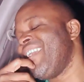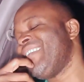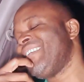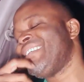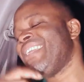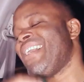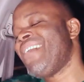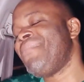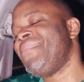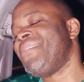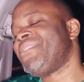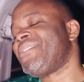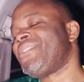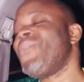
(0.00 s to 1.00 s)
He said, I'm
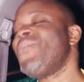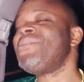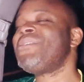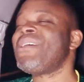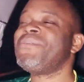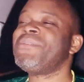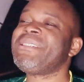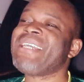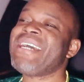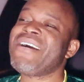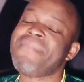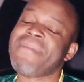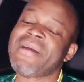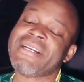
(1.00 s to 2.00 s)
a soldier
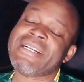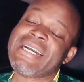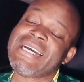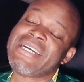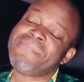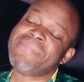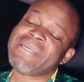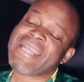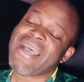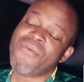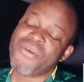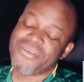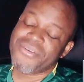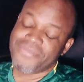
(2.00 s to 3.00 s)
without my gun, but I
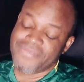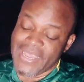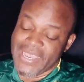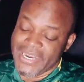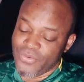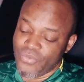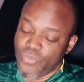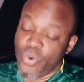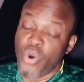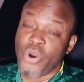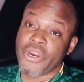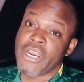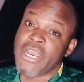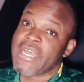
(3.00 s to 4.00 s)
want to fight a
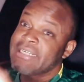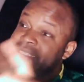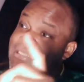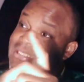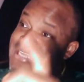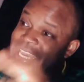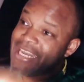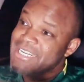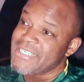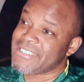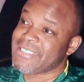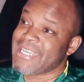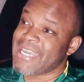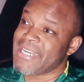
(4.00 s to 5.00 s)
war.
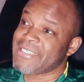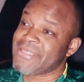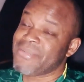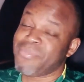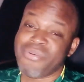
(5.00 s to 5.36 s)
That is a